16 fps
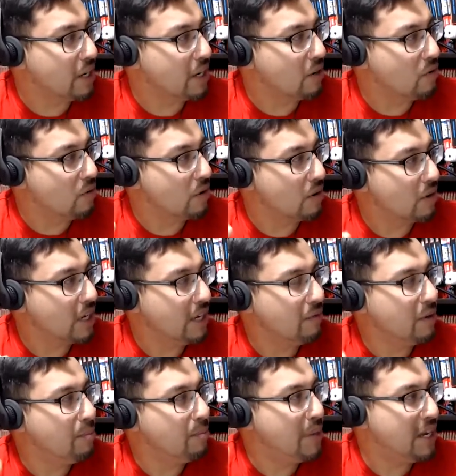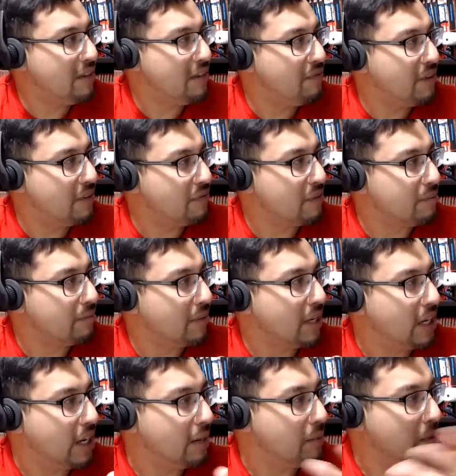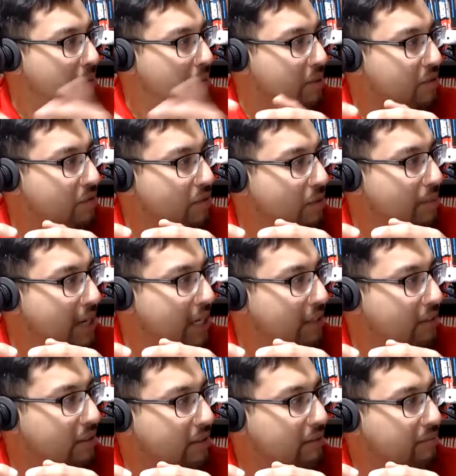order. He would benefit from an omnibus format.